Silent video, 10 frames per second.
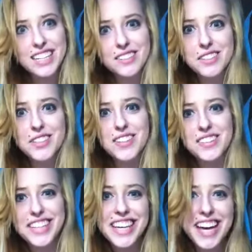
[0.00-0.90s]
Don't know if
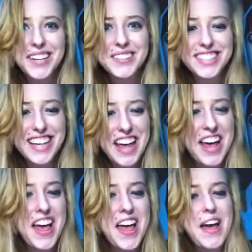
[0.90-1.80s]
that really counts.
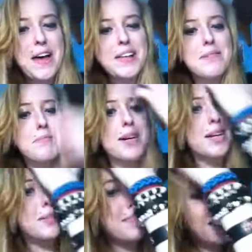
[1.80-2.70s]
But
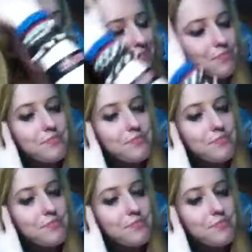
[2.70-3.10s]
yeah.